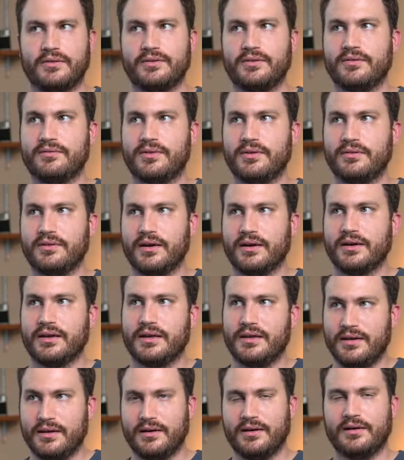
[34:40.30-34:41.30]
So if you look
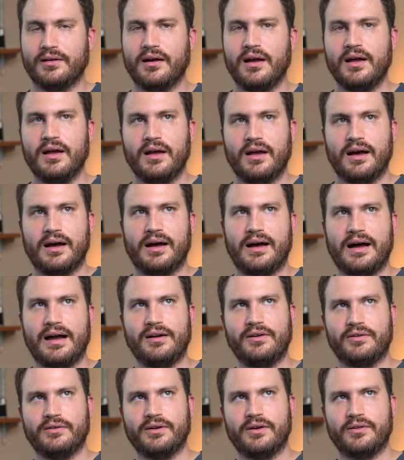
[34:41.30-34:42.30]
here, I
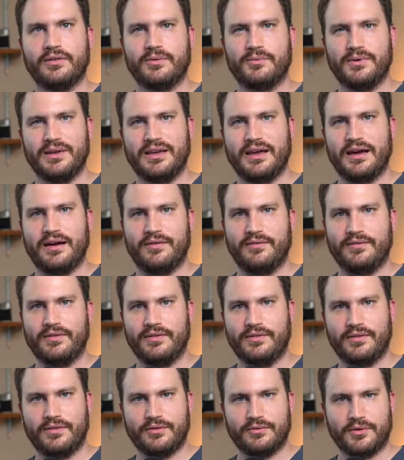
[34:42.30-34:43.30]
don't know that we
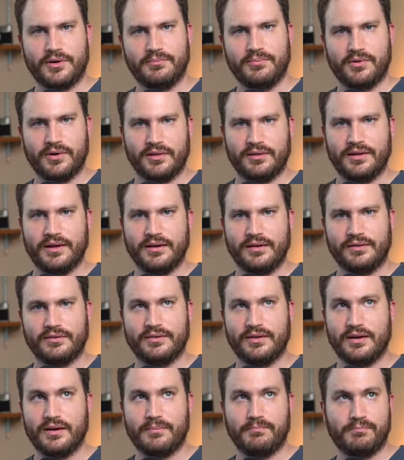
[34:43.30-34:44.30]
have the 3-point lighting
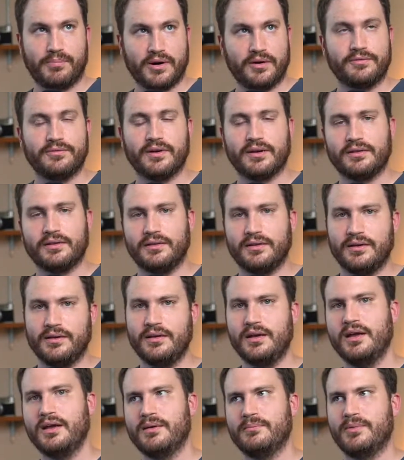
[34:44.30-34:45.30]
set up
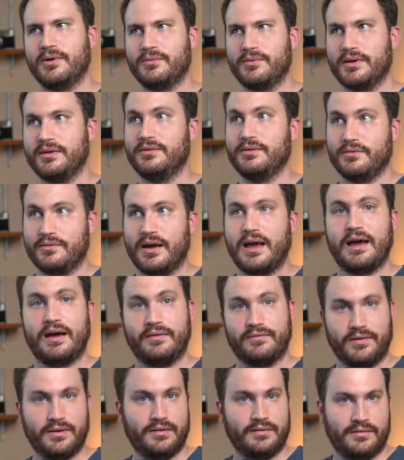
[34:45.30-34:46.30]
perfectly, but we do
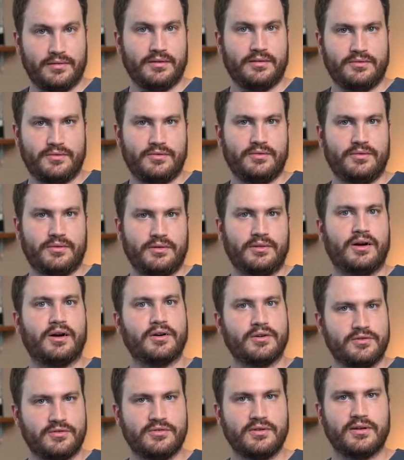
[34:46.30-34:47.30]
have it to a
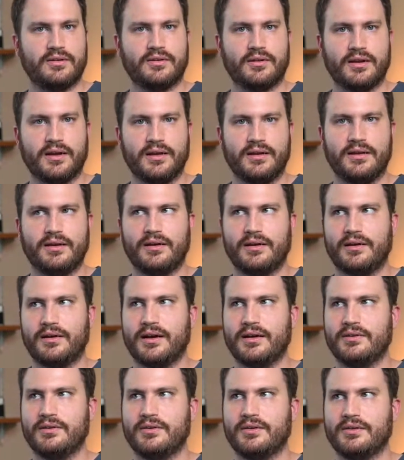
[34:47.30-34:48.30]
large degree here,
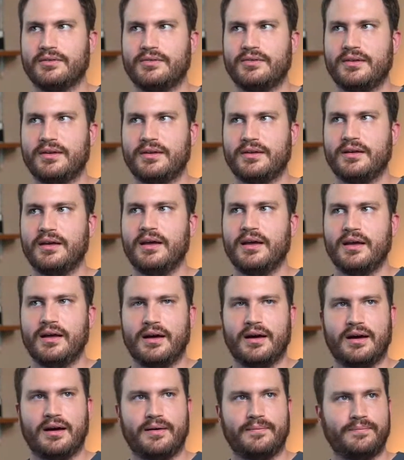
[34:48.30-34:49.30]
and you can see,
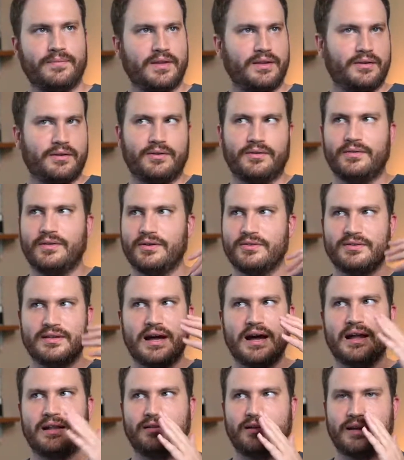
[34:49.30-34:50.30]
there's
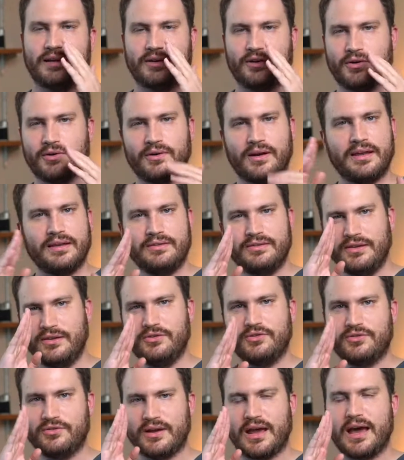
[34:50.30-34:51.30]
not like crazy
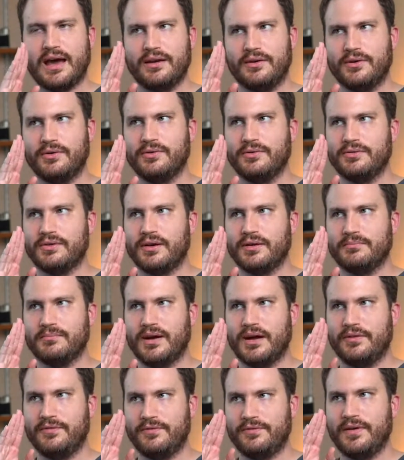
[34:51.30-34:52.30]
shadows on
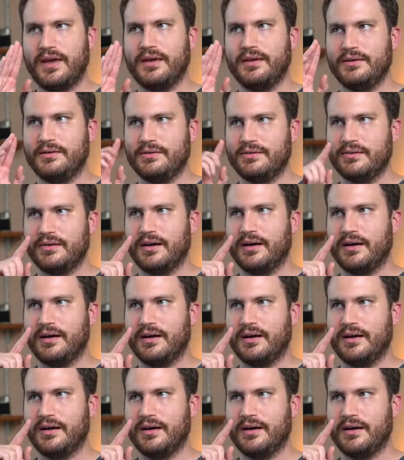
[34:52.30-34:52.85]
my face.